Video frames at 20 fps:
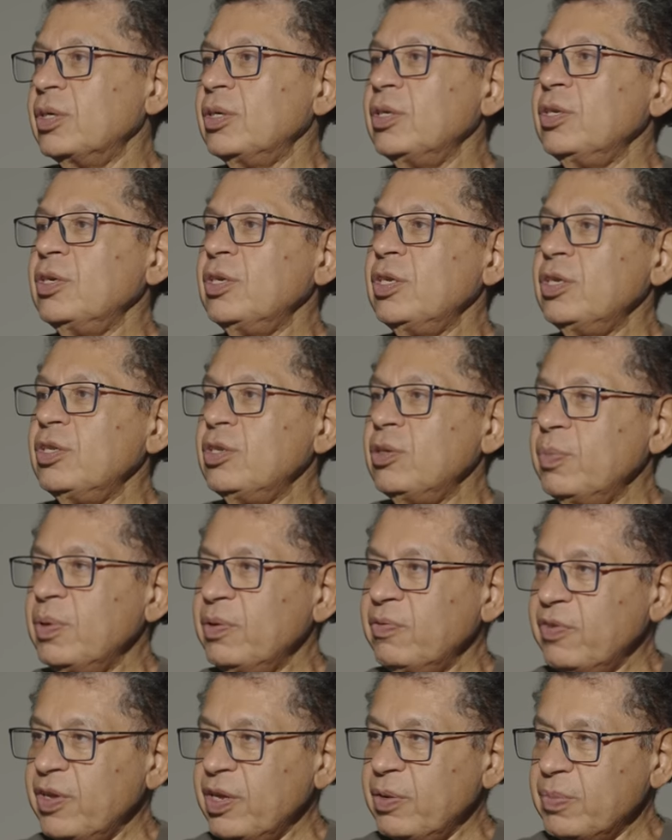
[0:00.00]
you need to be
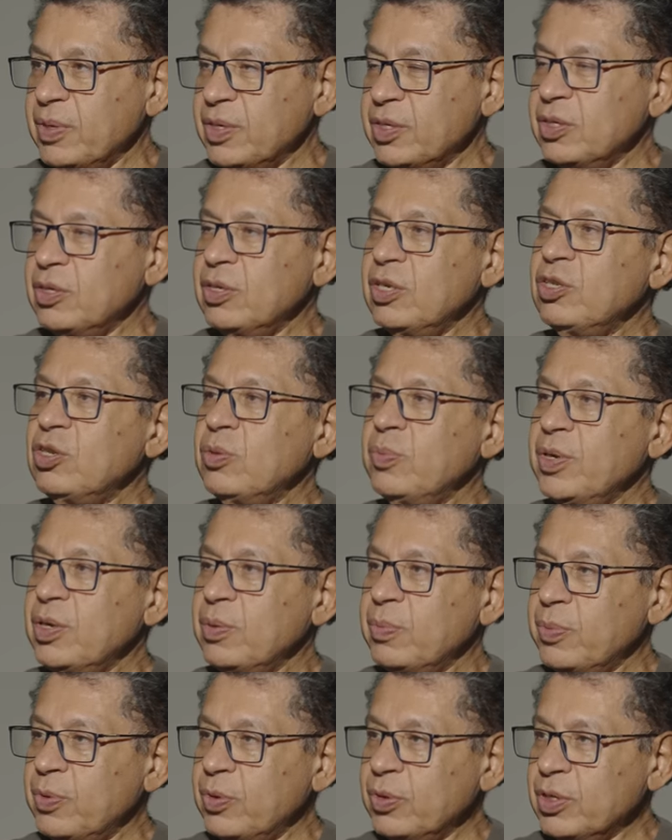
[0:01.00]
famous, you need to be
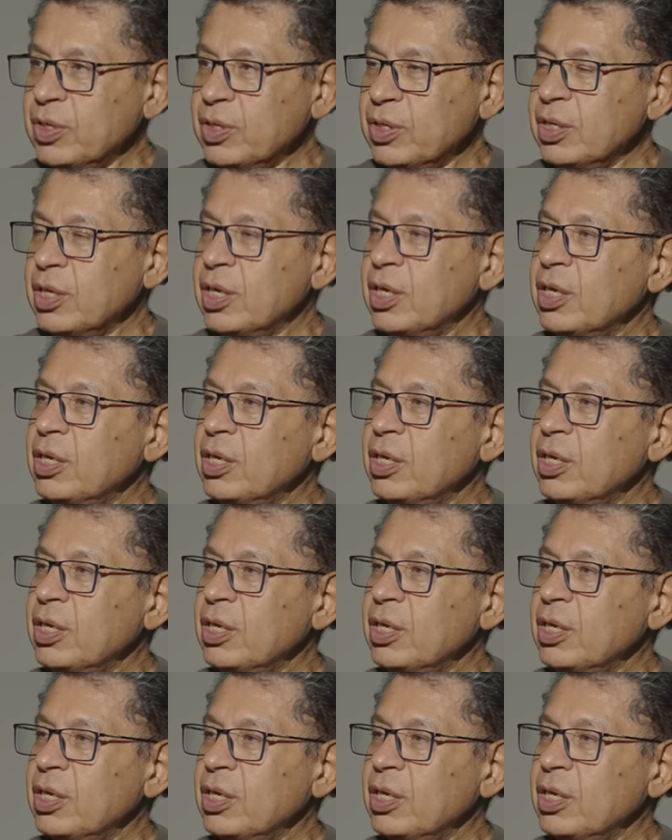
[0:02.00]
important,